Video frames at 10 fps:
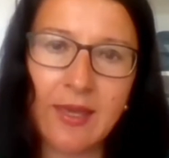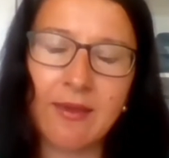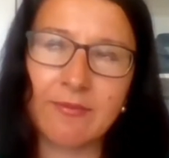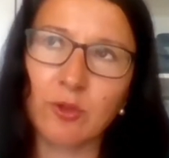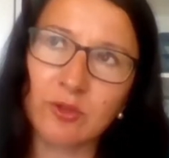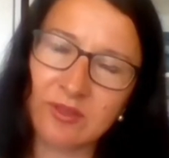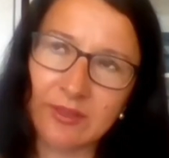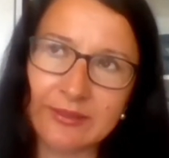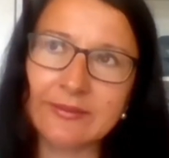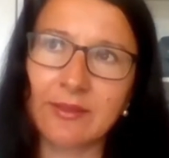not a
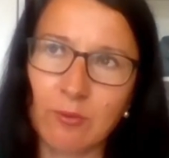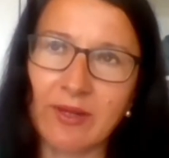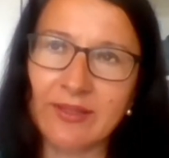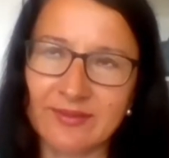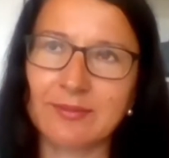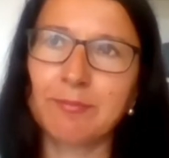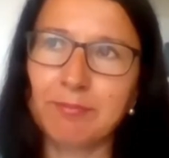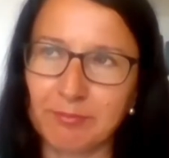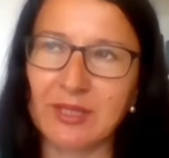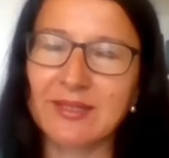little, quite
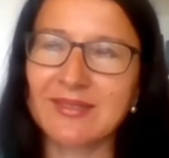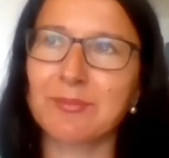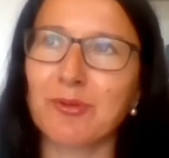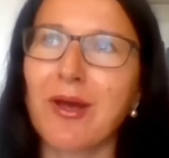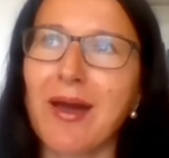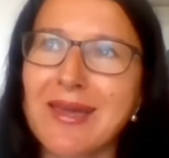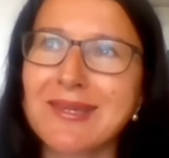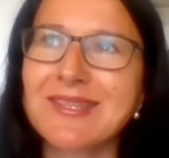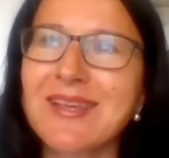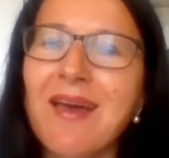big
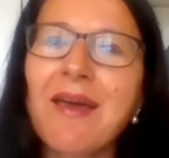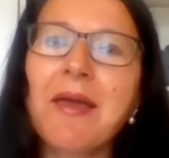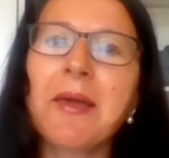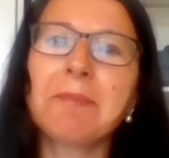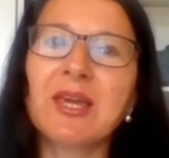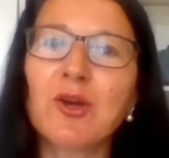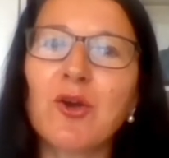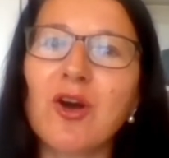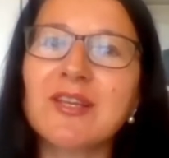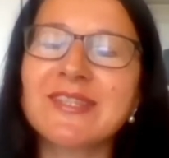surprise,
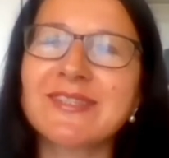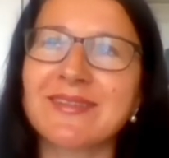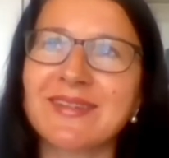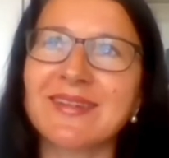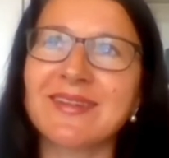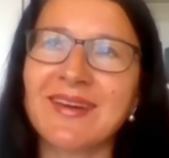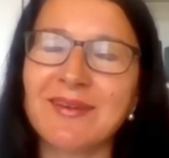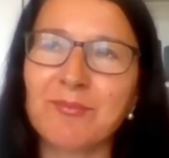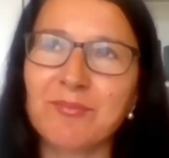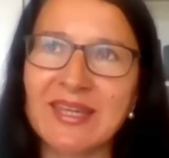because
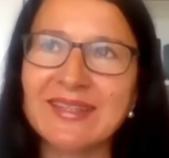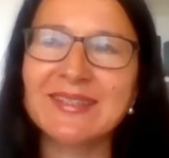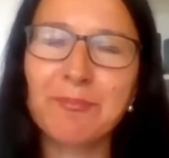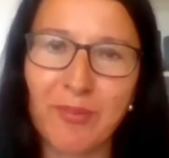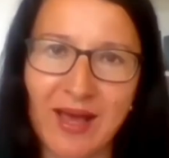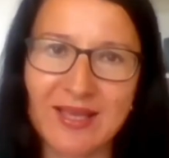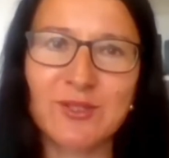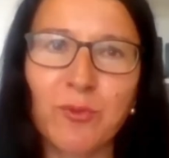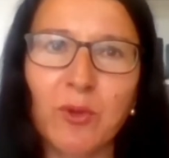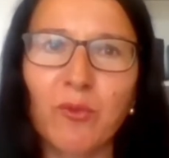in the past
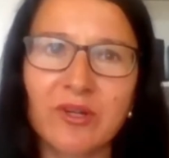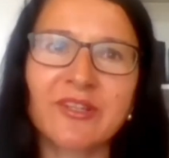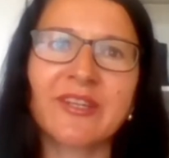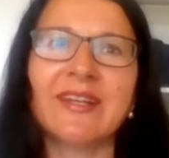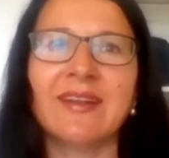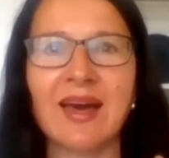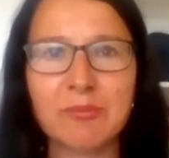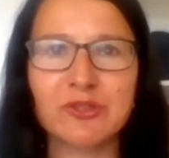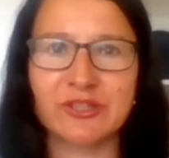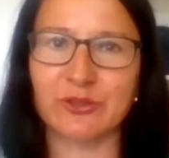we work in
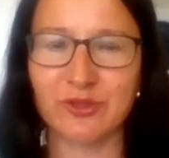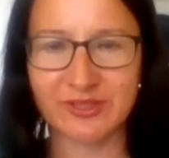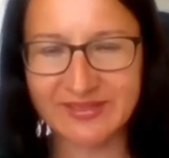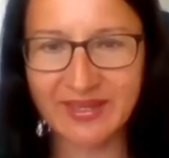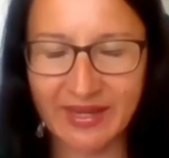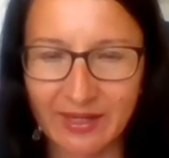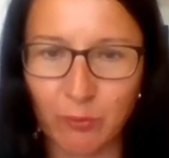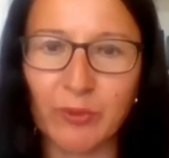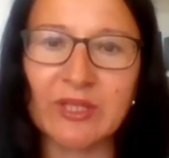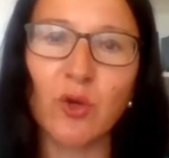laboratory scale
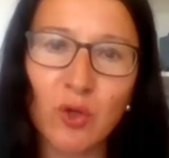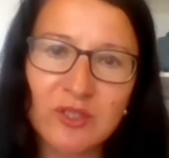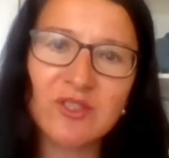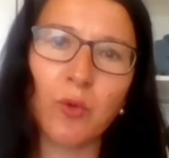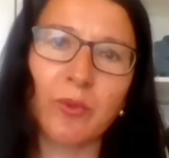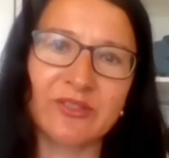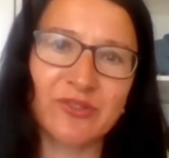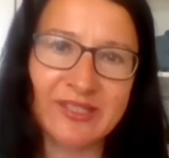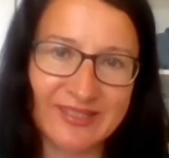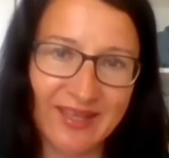also with
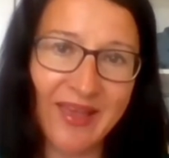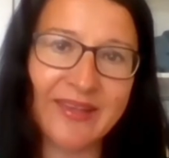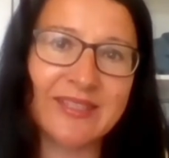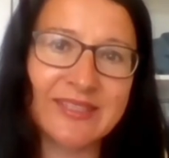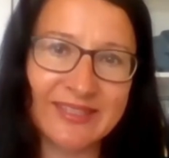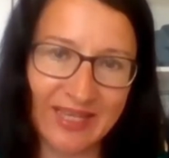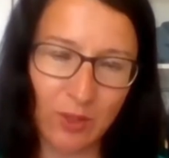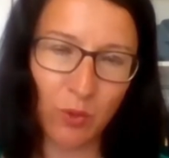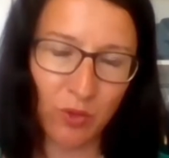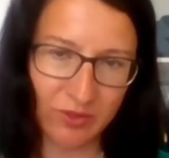recycled
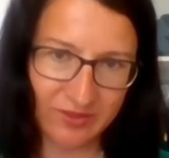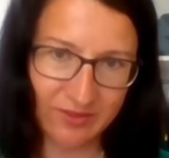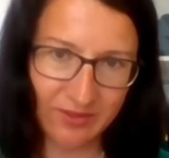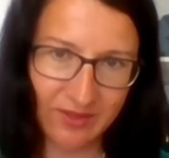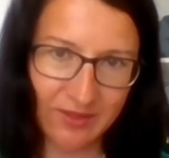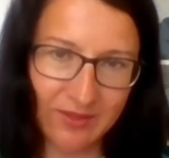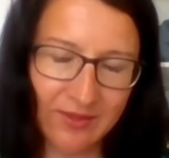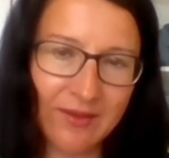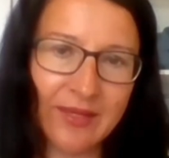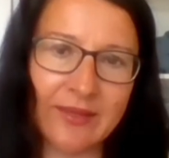cellulose,
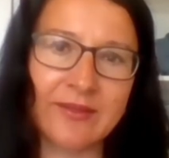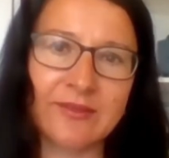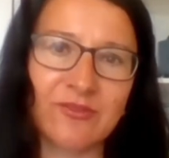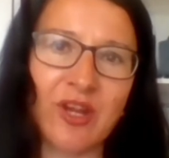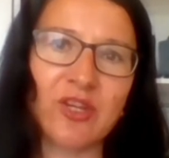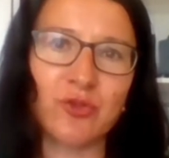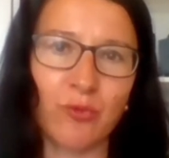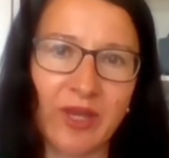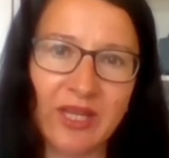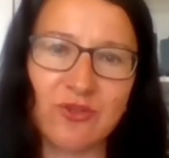like trash to
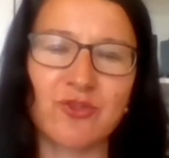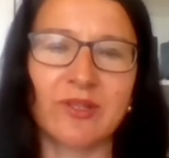cash,